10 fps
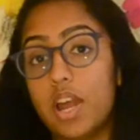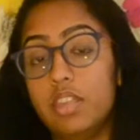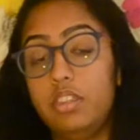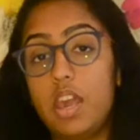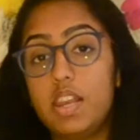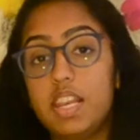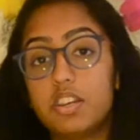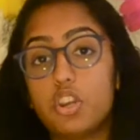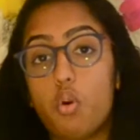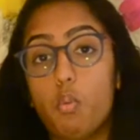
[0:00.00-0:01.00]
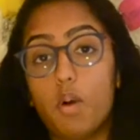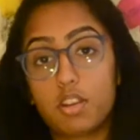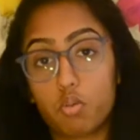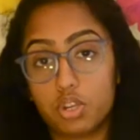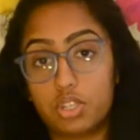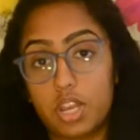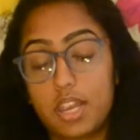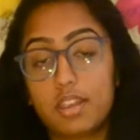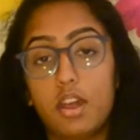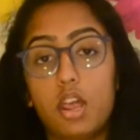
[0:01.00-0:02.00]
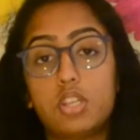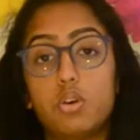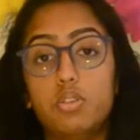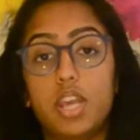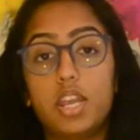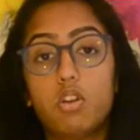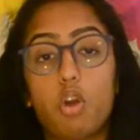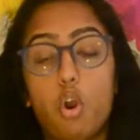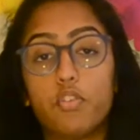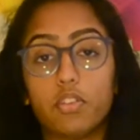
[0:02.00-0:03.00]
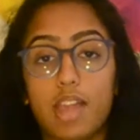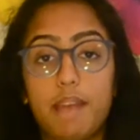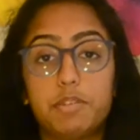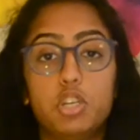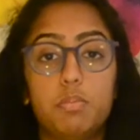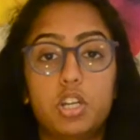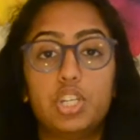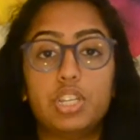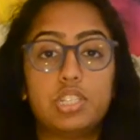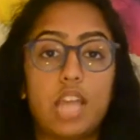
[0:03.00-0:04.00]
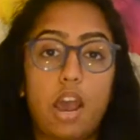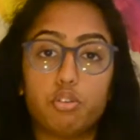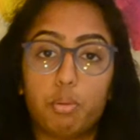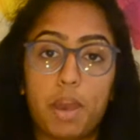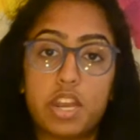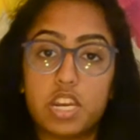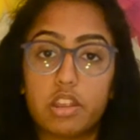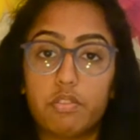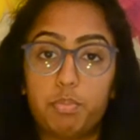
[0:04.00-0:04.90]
and they need to know what you're saying so they don't overlap too much and sound repetitive,